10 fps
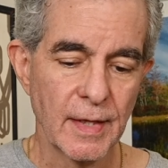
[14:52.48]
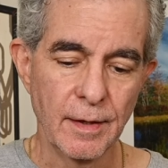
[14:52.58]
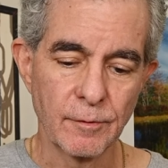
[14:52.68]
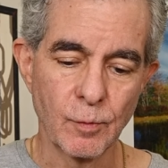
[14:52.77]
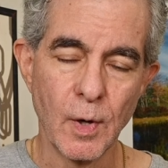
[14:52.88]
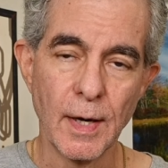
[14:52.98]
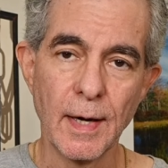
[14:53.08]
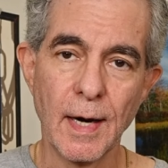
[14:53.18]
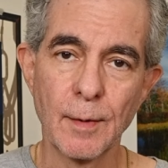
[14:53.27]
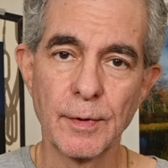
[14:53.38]
is why
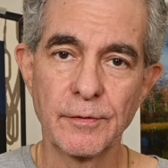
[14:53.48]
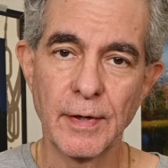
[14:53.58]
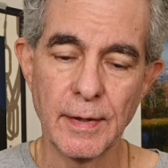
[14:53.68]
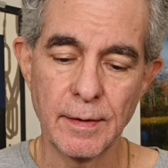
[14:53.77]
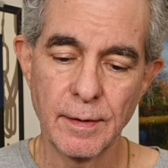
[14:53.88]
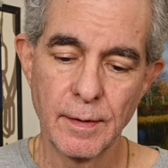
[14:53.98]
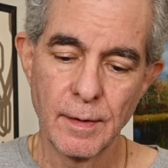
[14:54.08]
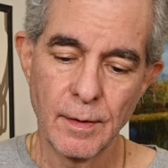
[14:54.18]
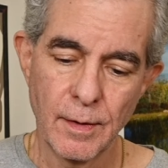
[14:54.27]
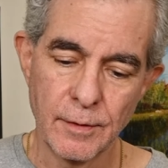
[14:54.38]
I would take
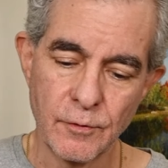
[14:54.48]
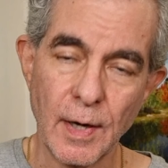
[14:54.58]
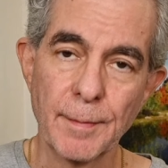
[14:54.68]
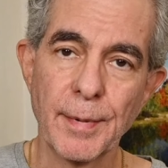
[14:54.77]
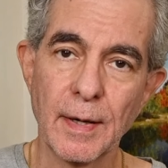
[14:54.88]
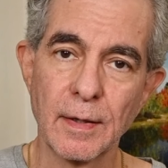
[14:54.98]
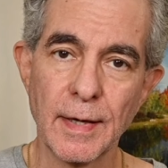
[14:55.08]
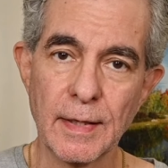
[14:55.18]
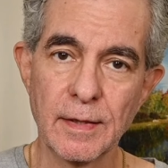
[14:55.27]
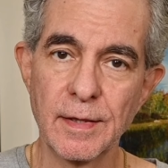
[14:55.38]
a tripod
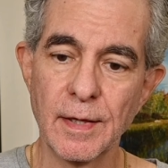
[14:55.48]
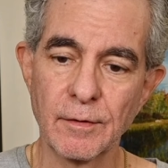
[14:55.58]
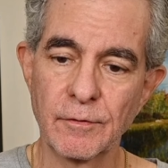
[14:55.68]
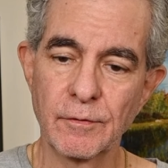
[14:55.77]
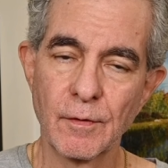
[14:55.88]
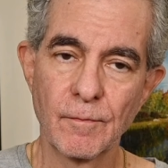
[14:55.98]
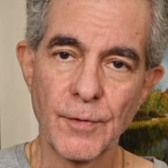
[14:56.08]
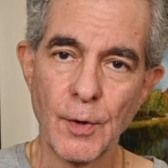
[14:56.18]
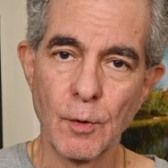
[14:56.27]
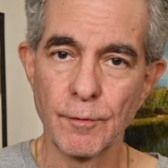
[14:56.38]
like this
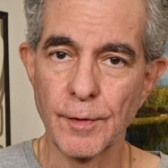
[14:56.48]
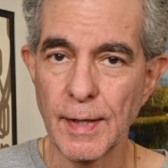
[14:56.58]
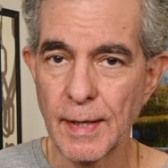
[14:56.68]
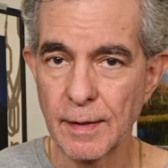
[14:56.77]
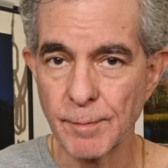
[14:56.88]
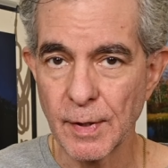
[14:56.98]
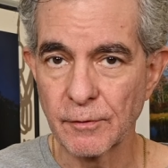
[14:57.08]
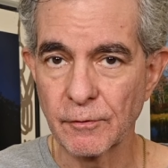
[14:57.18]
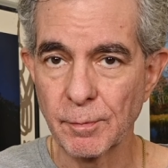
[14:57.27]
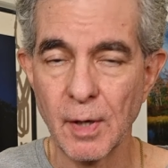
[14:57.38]
over a
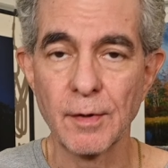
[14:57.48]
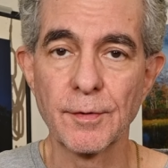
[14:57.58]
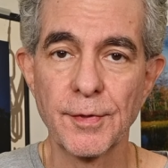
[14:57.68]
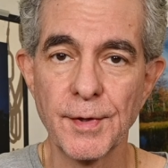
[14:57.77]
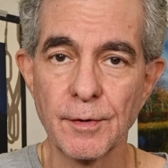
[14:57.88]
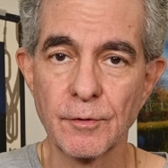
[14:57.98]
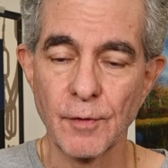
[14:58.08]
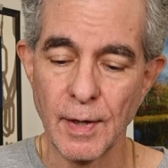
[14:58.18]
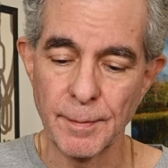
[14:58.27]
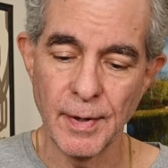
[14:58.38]
much smaller, thinner
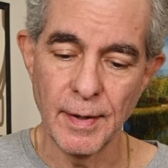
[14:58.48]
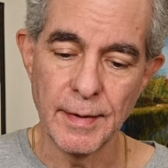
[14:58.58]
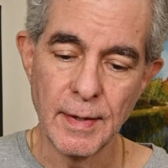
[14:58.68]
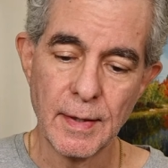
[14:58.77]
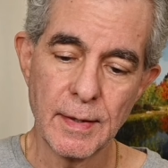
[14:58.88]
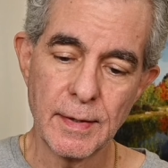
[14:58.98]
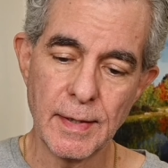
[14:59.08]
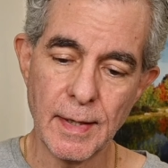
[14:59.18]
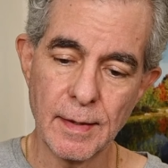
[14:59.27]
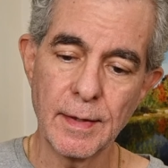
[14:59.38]
tripod.
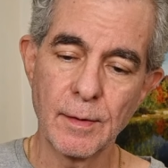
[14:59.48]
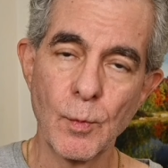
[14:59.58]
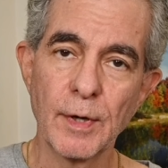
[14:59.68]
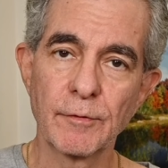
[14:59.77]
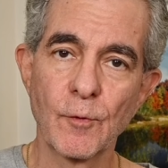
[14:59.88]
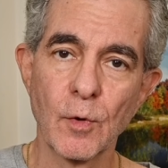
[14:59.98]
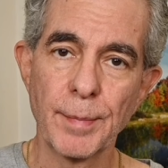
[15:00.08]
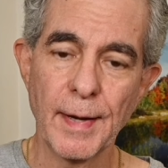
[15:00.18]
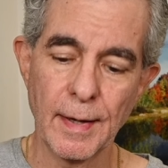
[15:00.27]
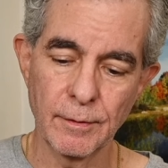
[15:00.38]
Yeah, it weighs 4
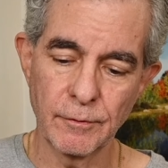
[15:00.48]
pounds